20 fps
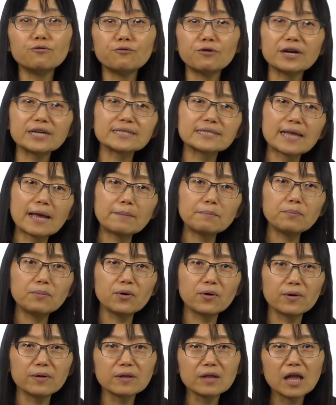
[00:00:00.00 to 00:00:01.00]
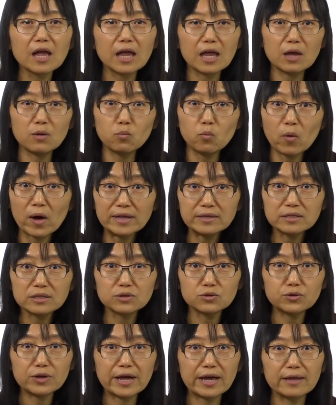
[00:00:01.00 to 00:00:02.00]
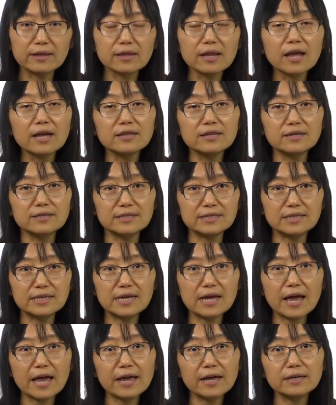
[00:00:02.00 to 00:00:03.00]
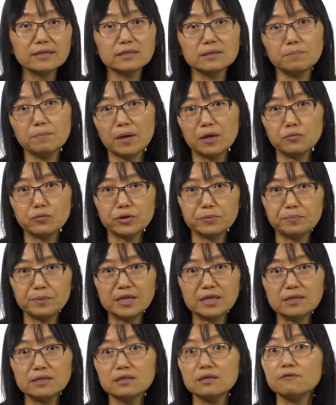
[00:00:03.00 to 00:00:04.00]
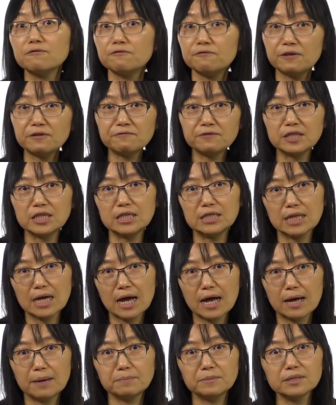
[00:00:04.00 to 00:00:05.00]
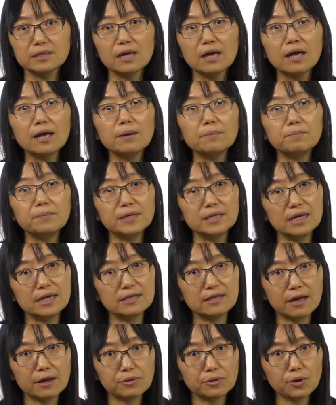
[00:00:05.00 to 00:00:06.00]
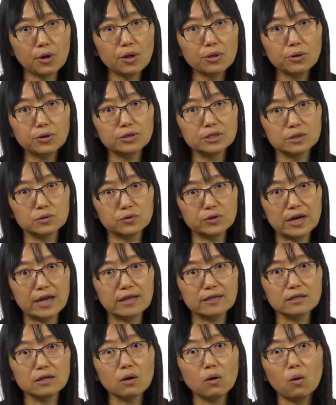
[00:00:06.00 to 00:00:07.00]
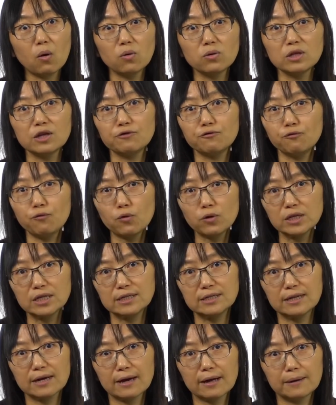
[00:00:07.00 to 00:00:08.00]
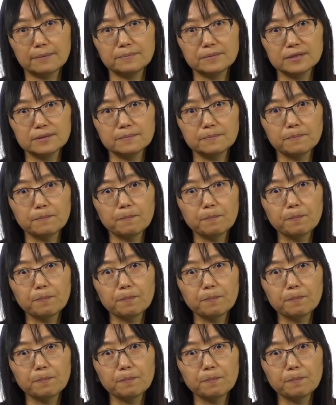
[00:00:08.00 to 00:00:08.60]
For example, in one strand, the CAs may repeat 50 times, but in another strand, only 40 times.